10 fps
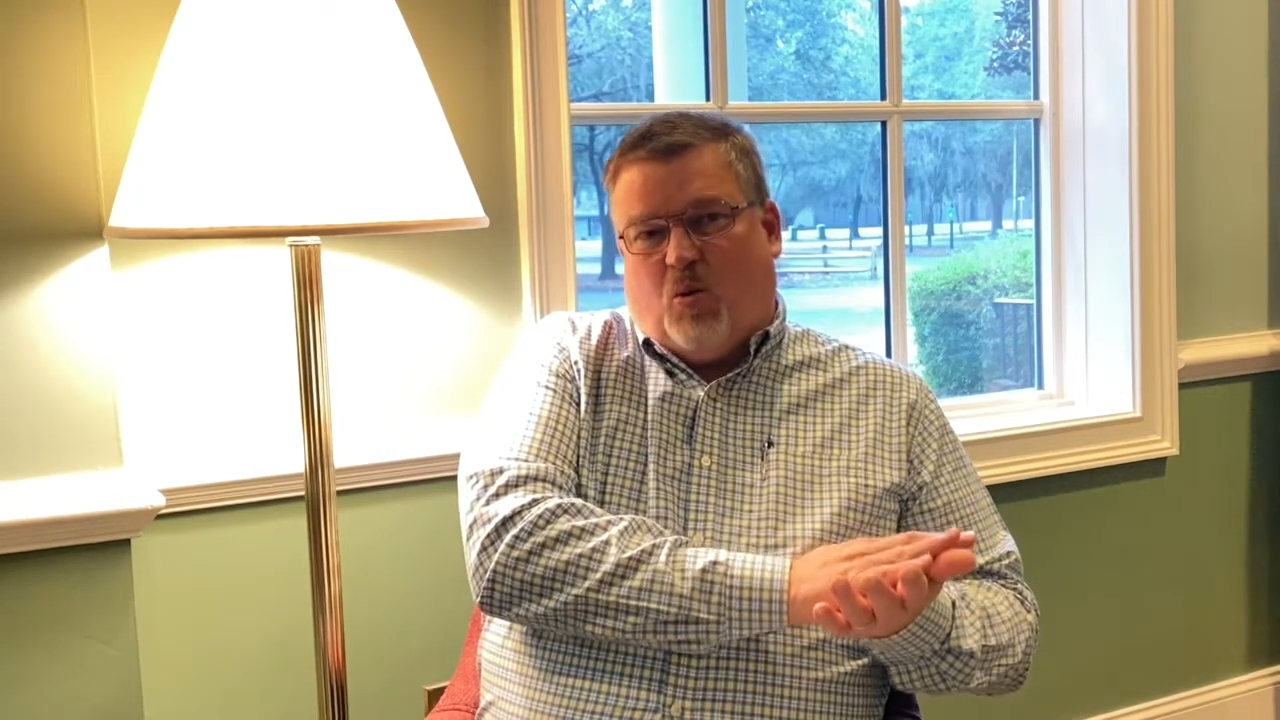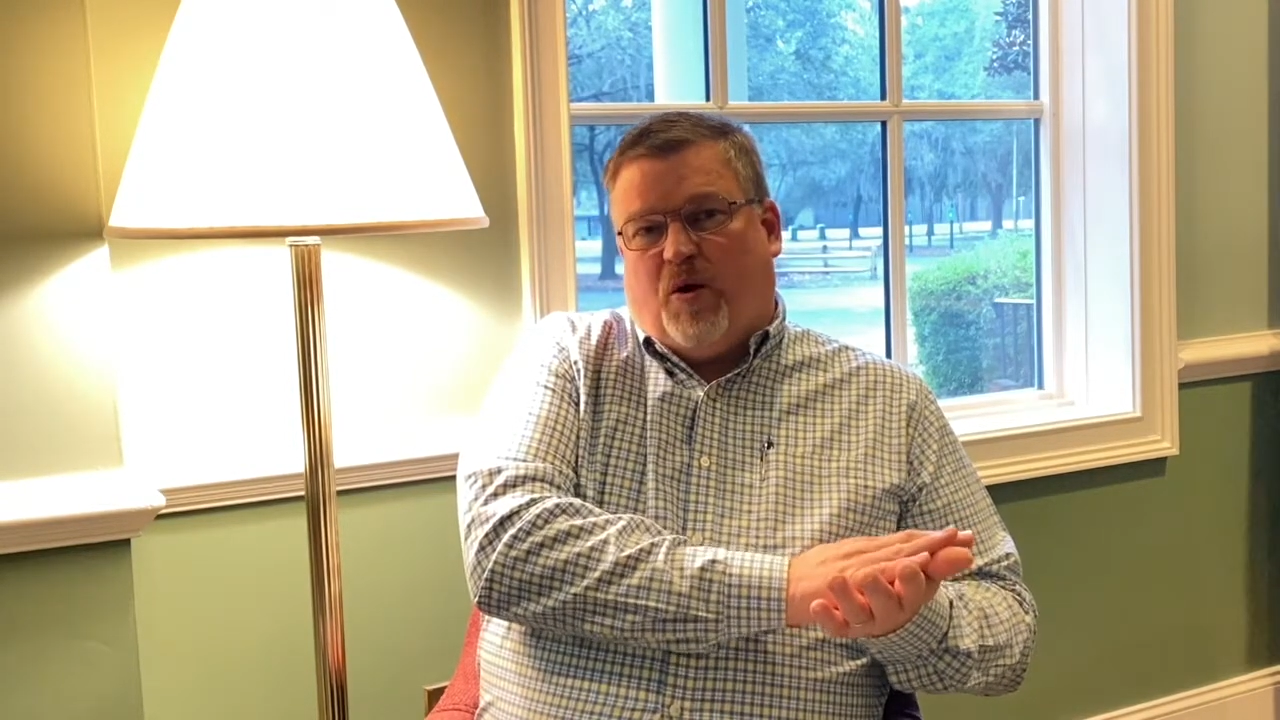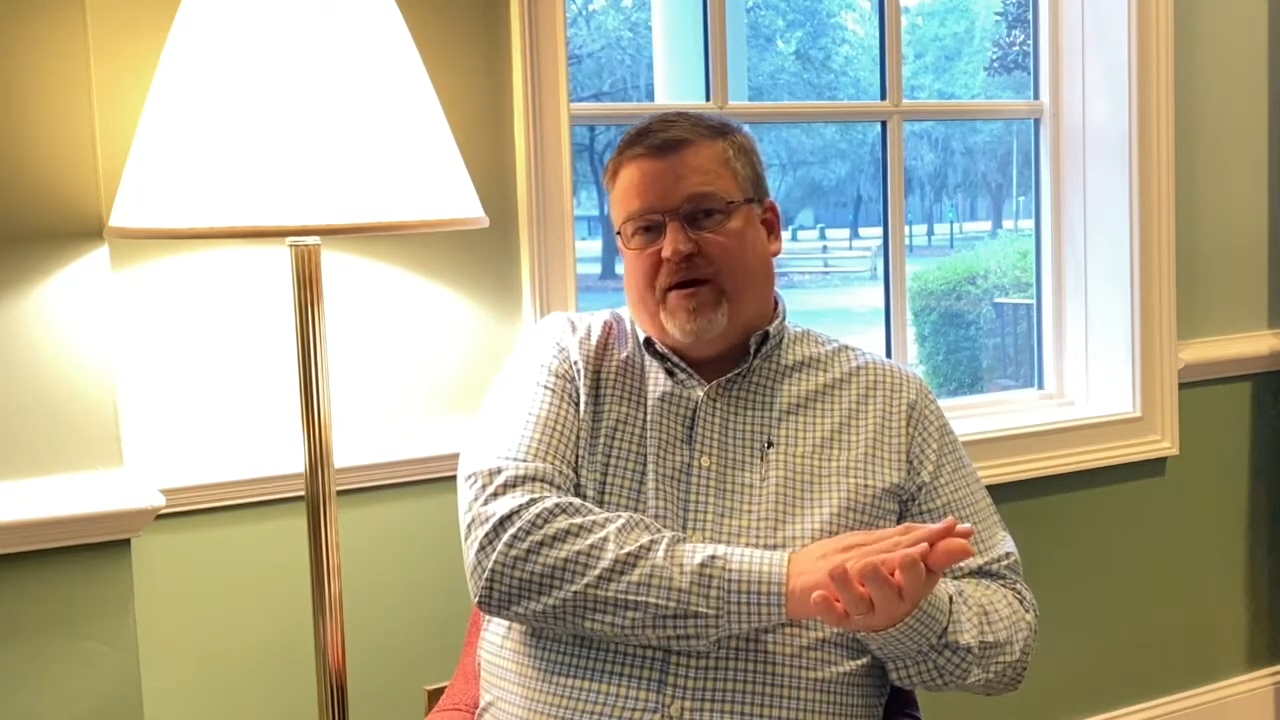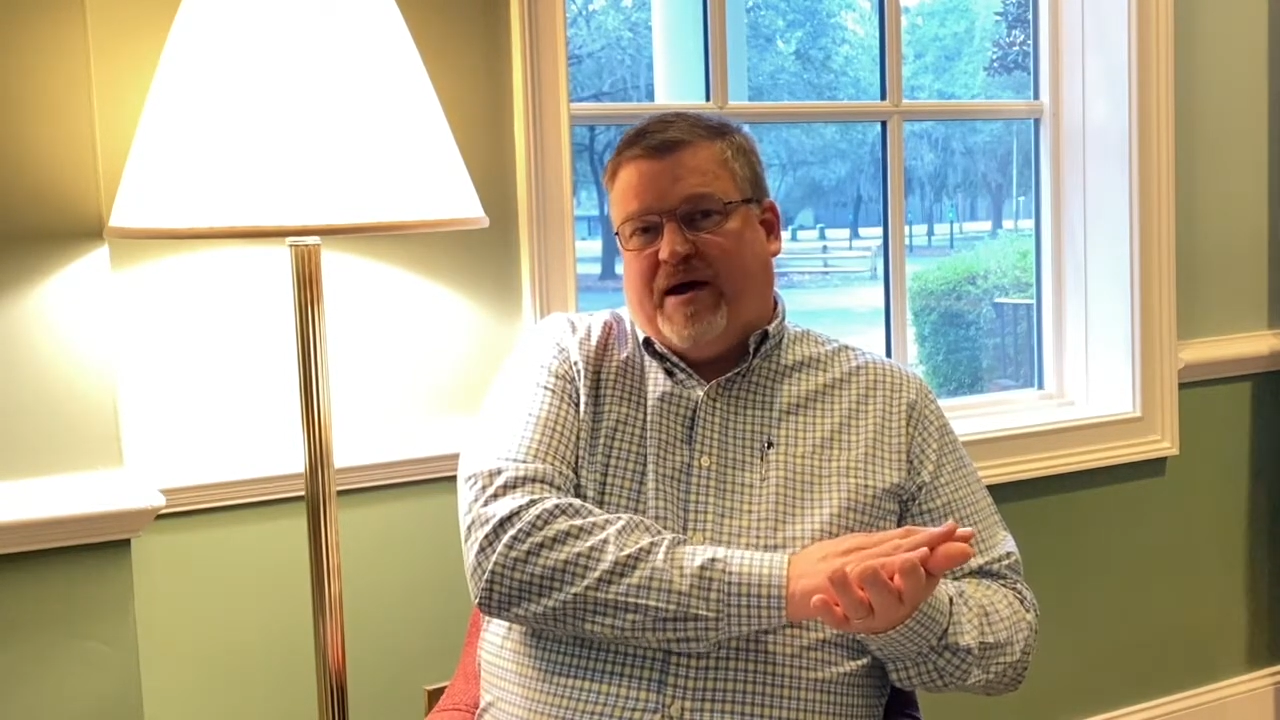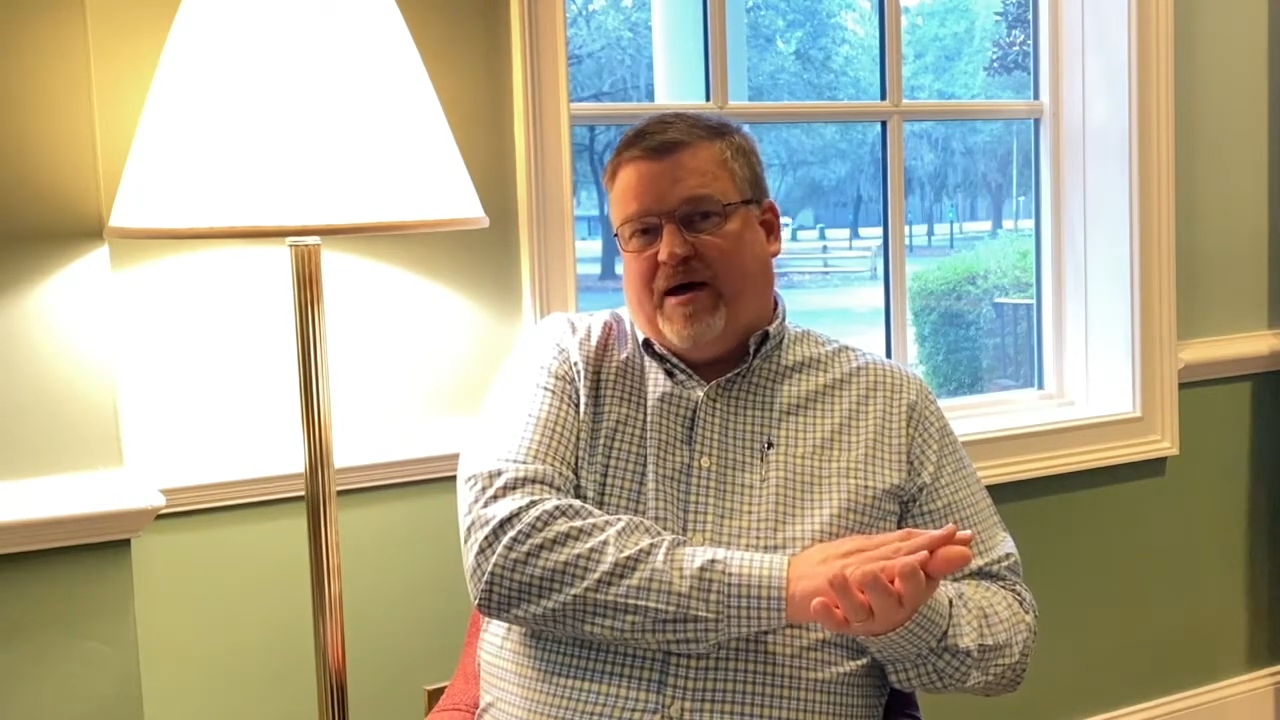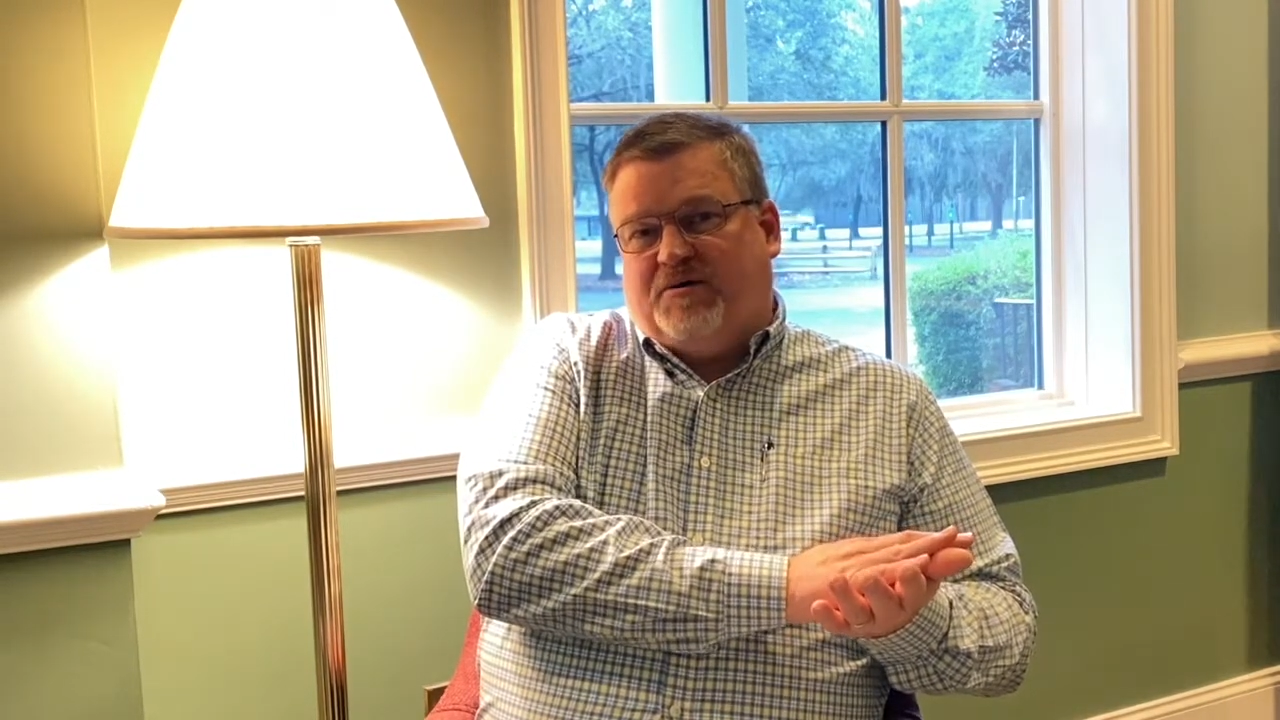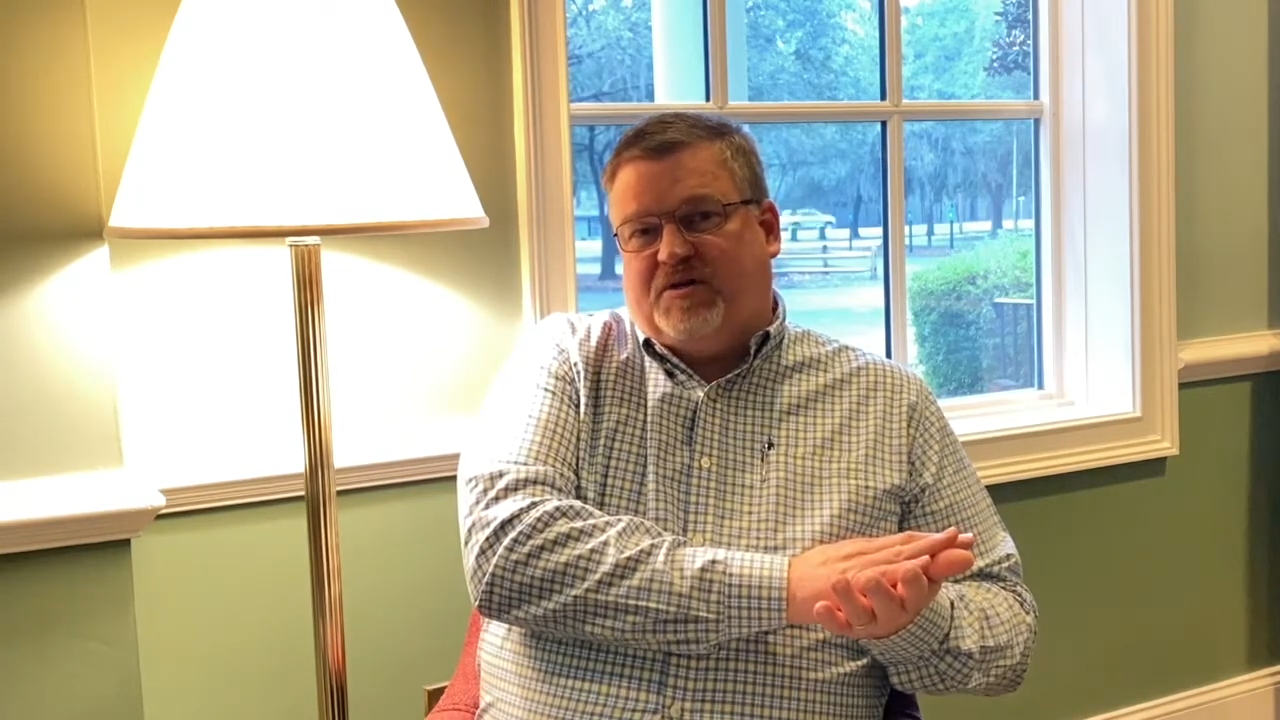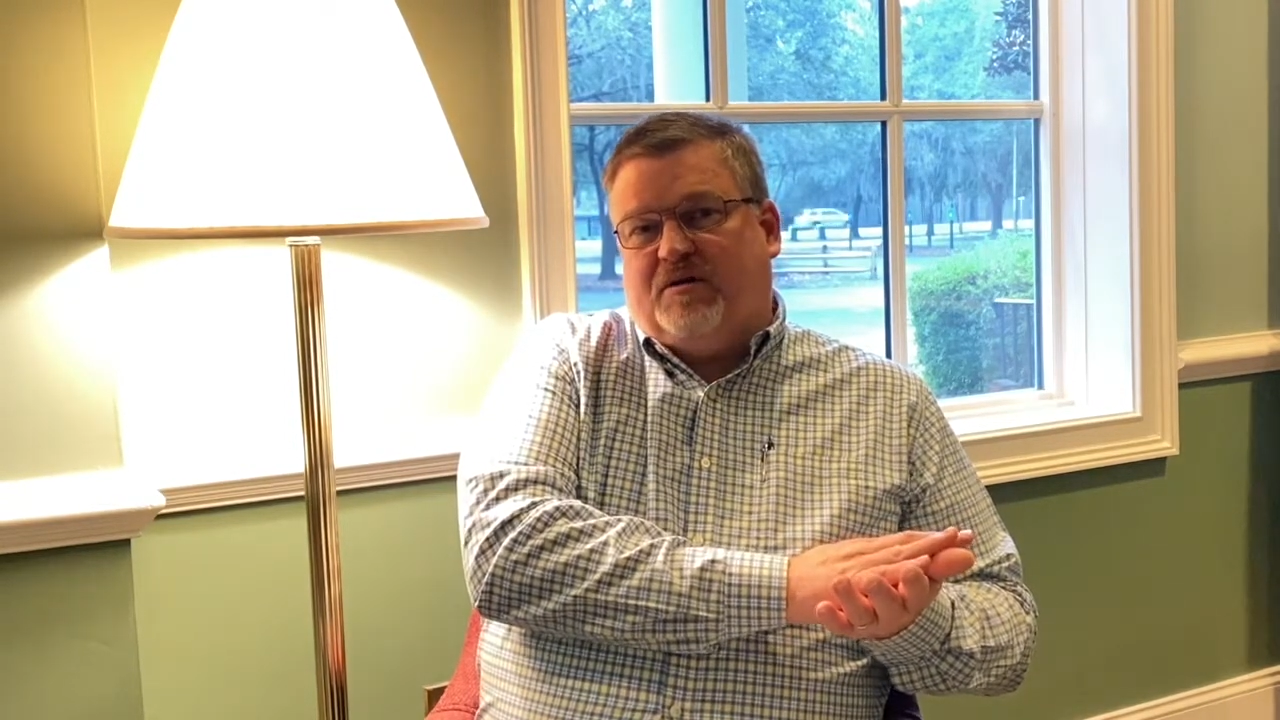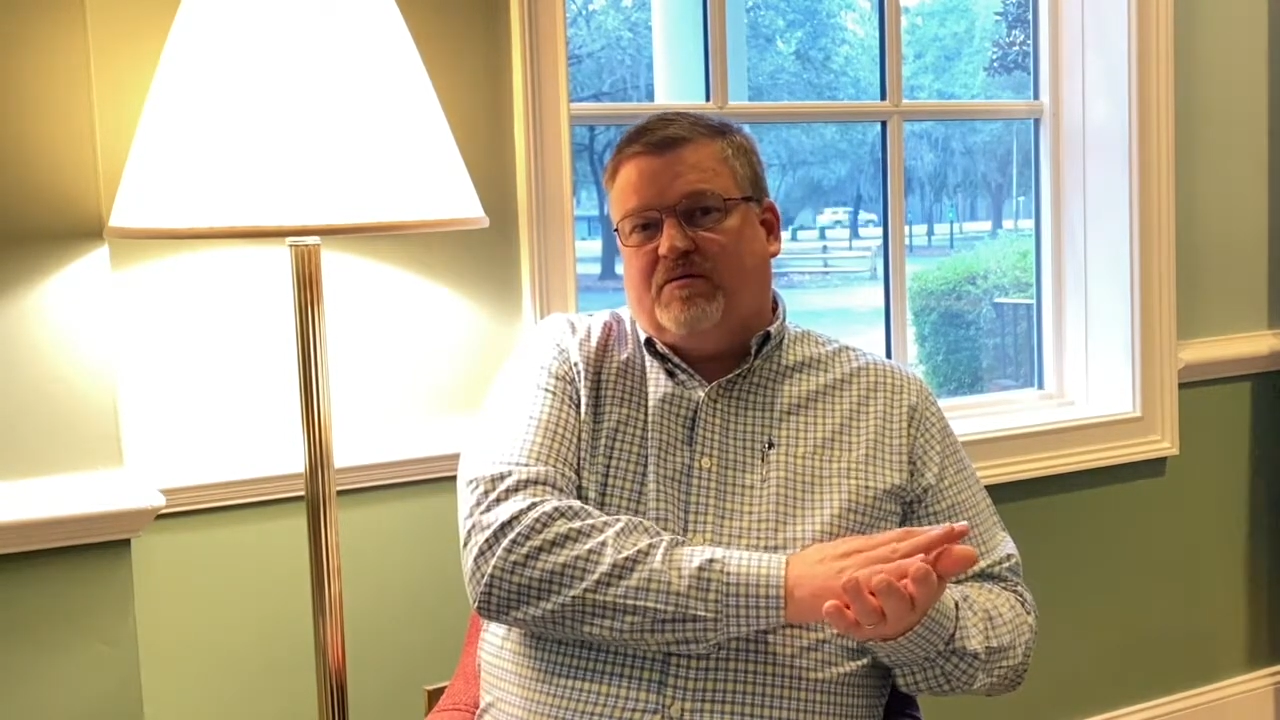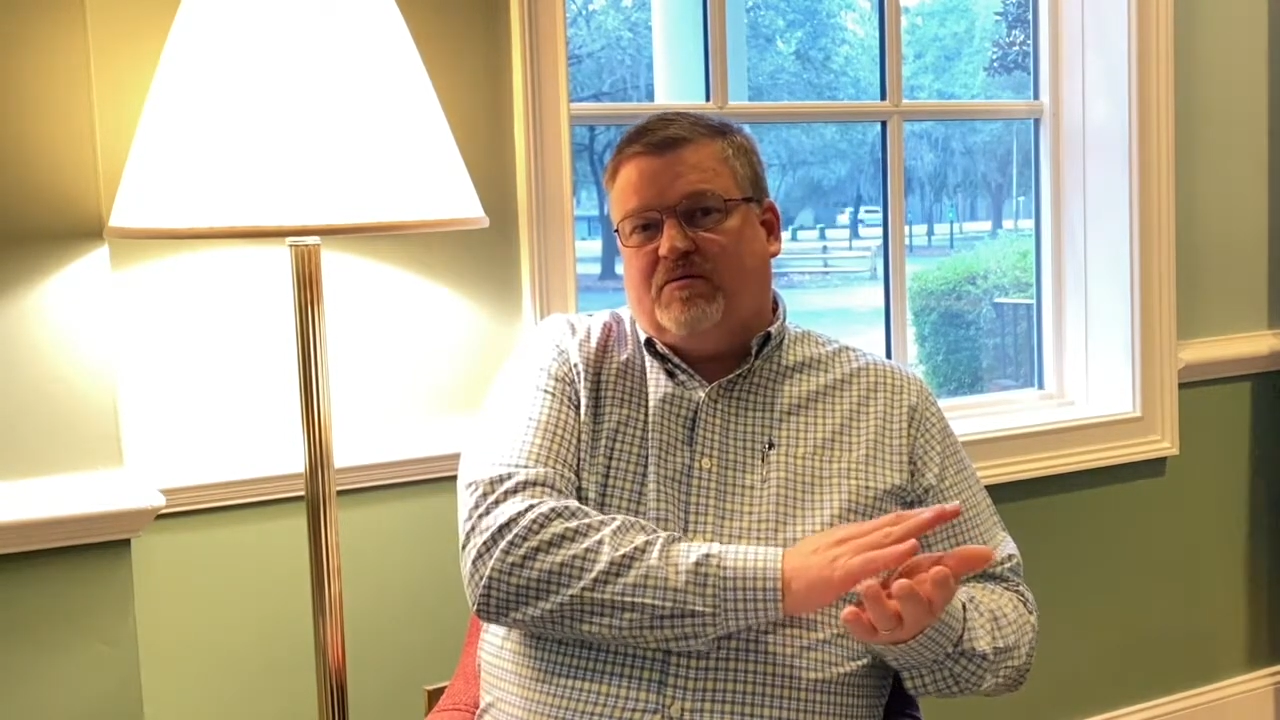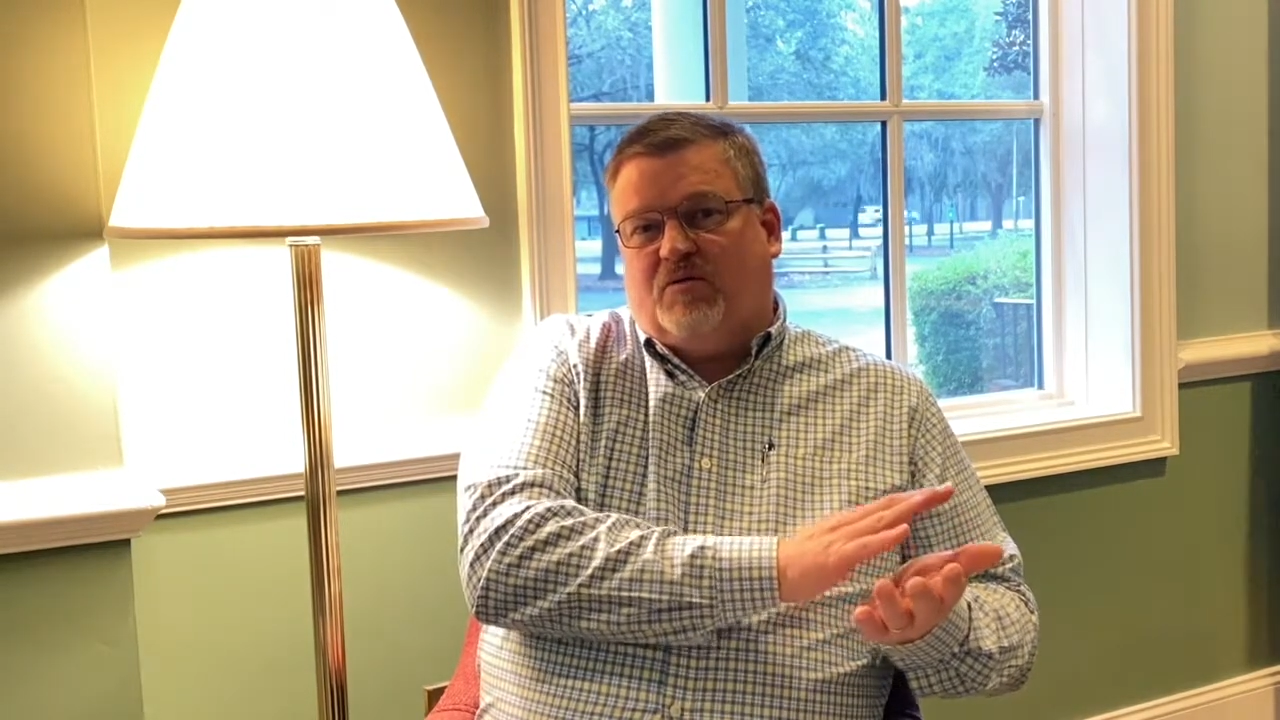warehousing